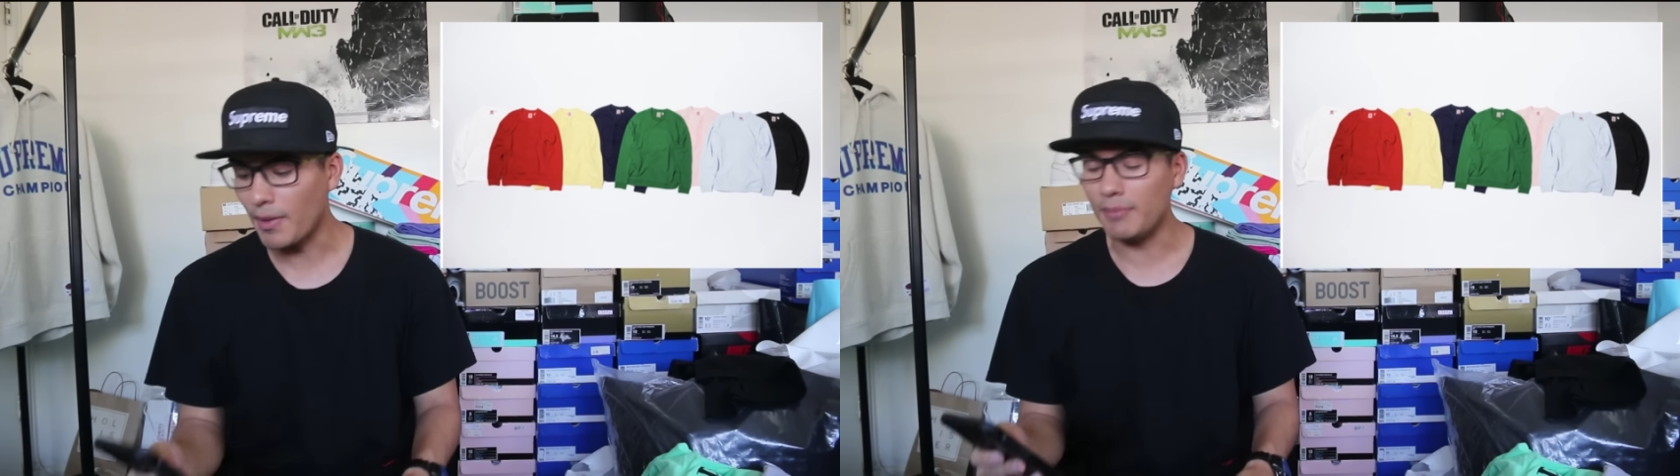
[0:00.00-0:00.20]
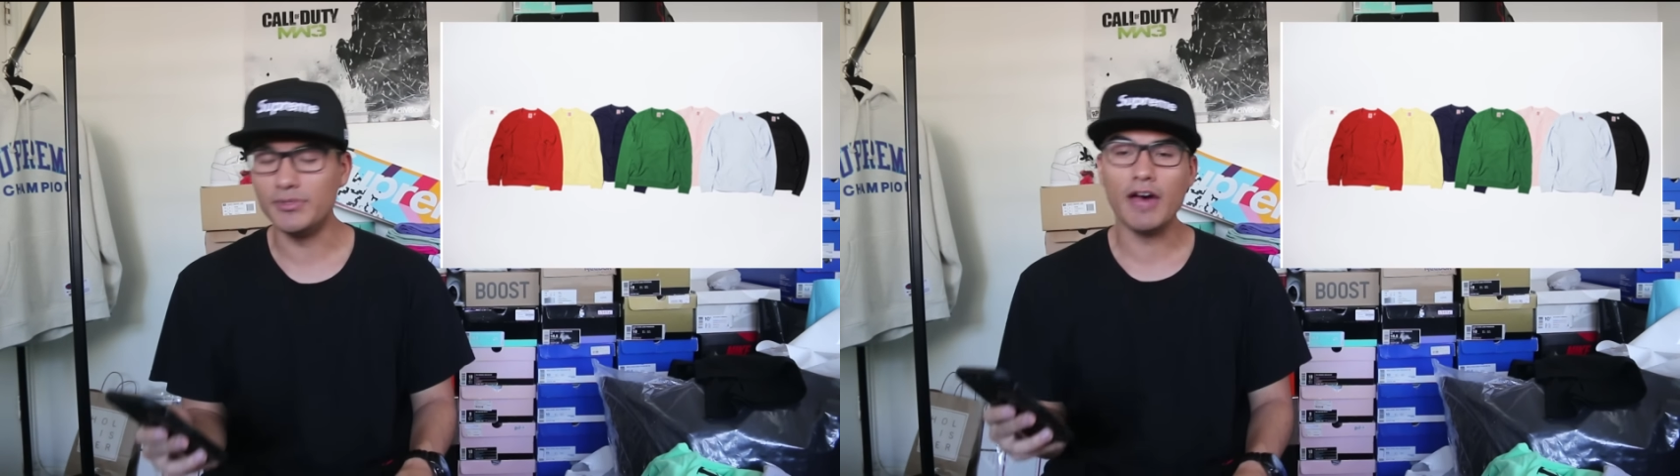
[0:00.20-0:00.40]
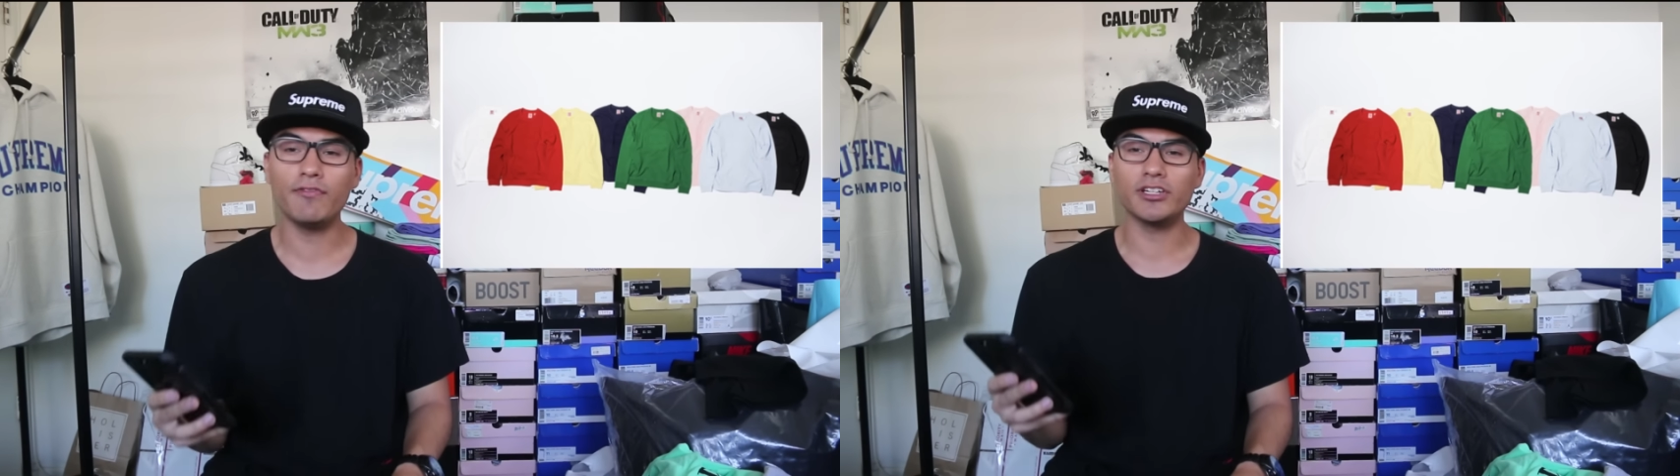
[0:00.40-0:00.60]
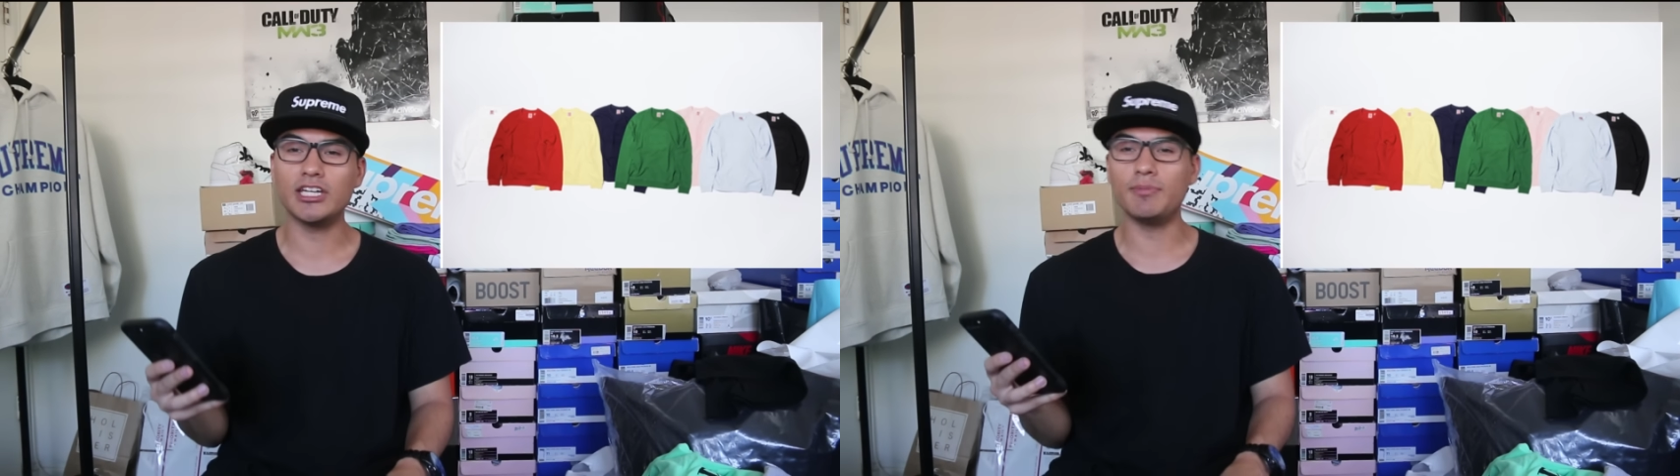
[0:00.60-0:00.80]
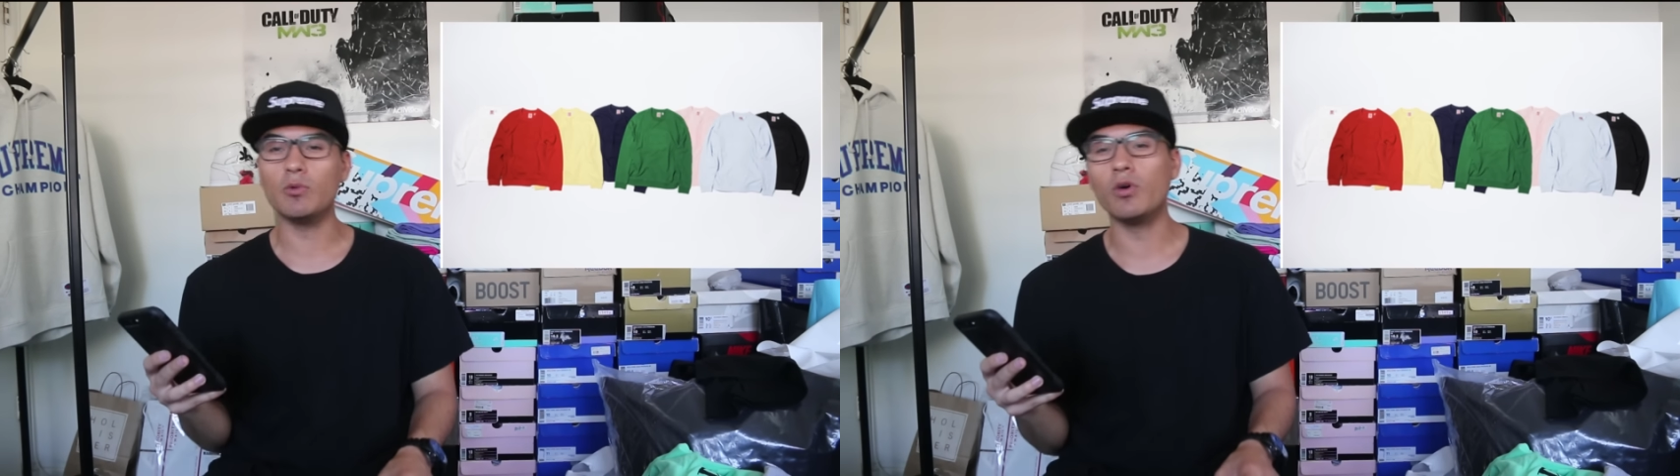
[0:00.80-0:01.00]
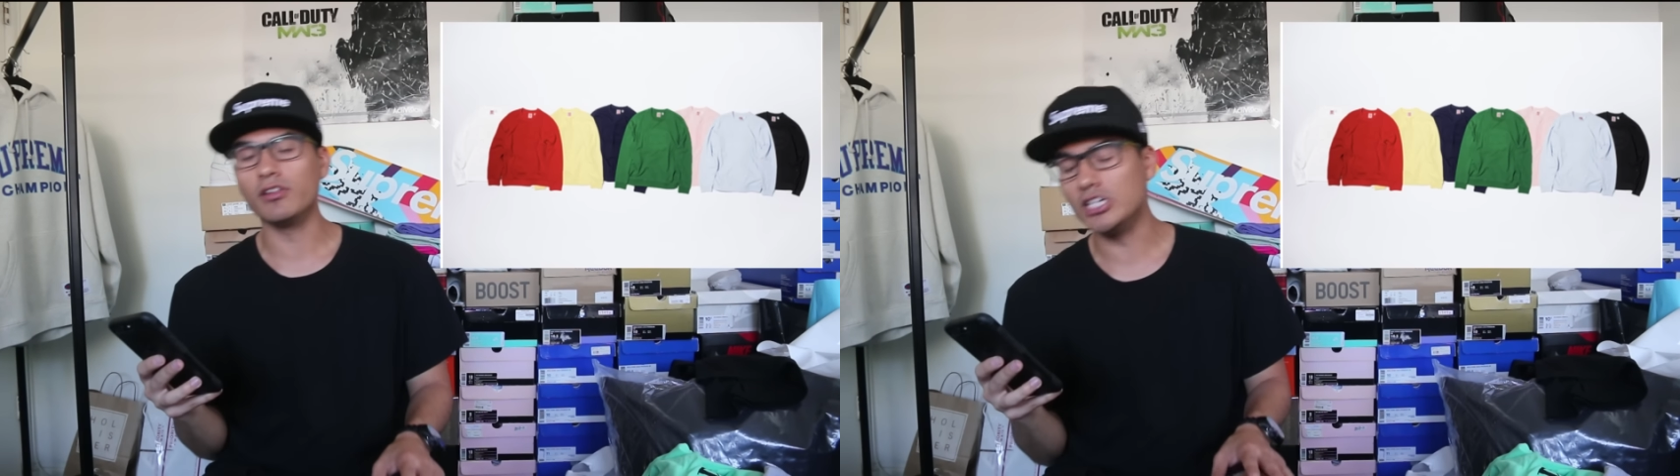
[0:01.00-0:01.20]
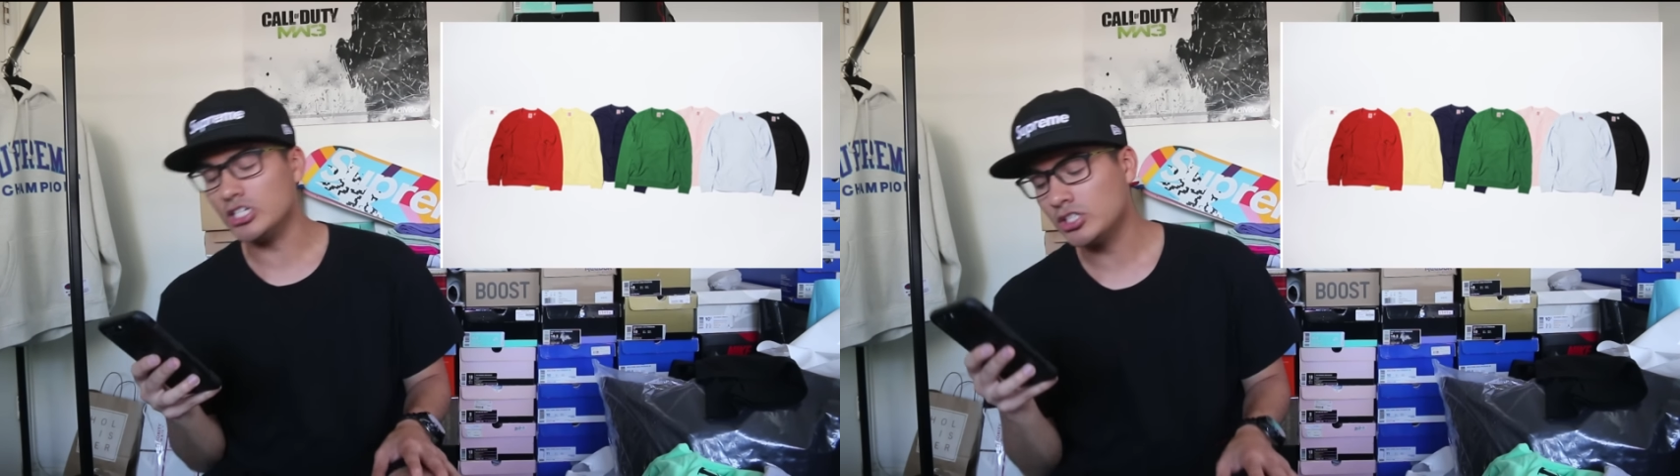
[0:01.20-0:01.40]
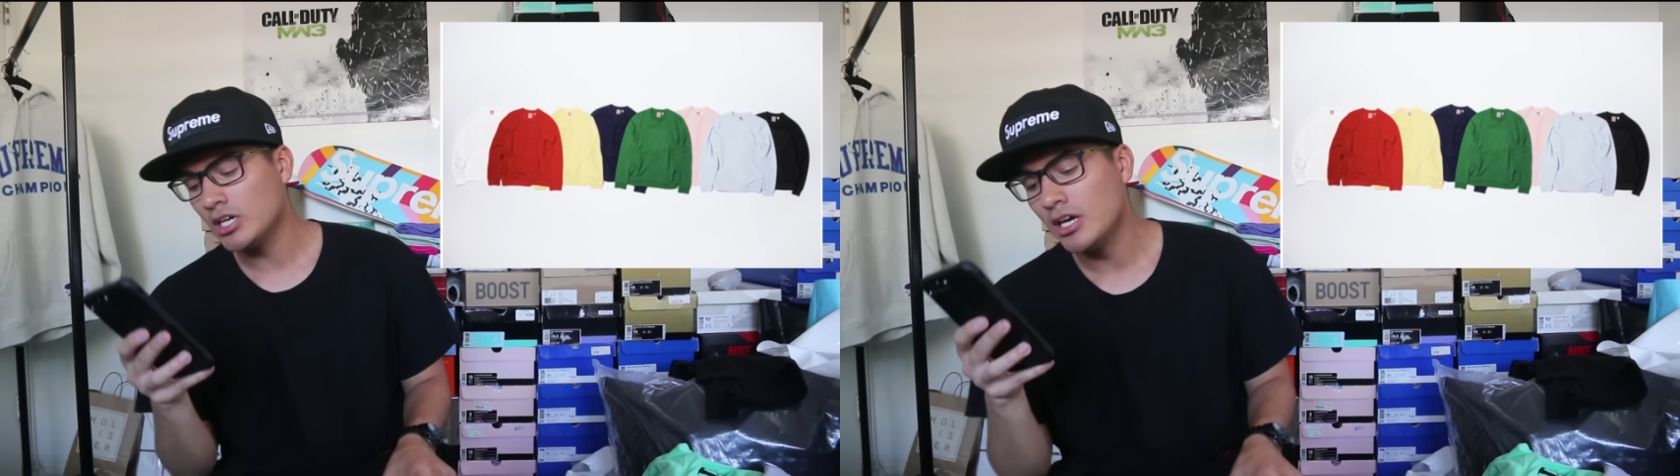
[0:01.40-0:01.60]
I'm definitely keeping one of
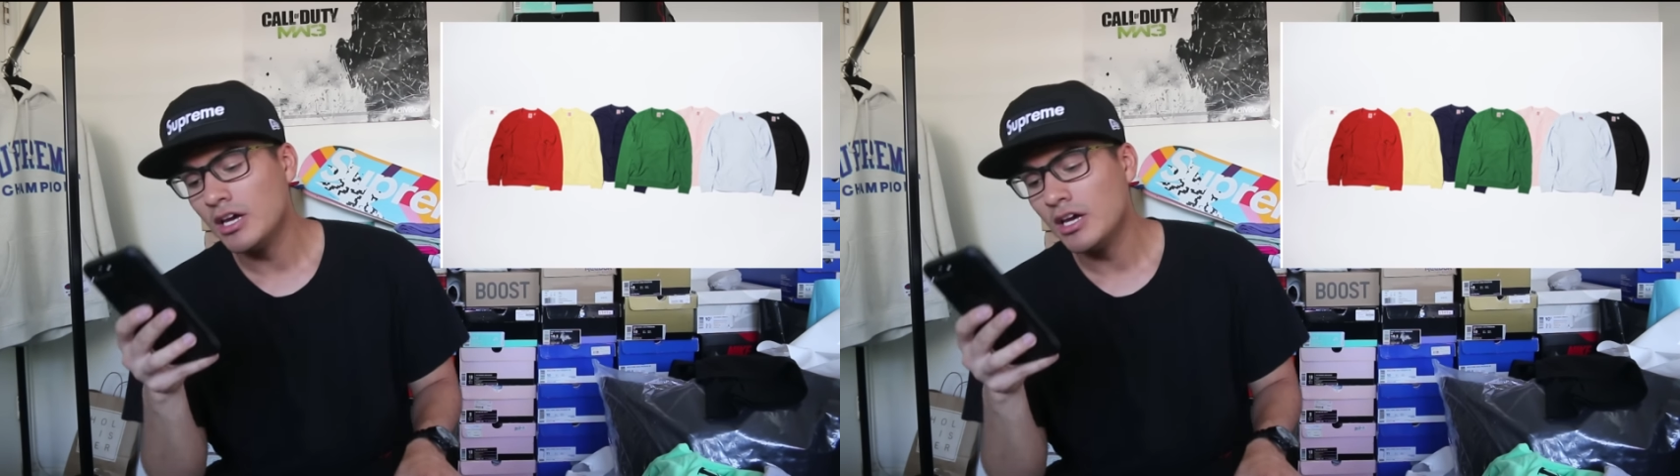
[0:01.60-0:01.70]
these.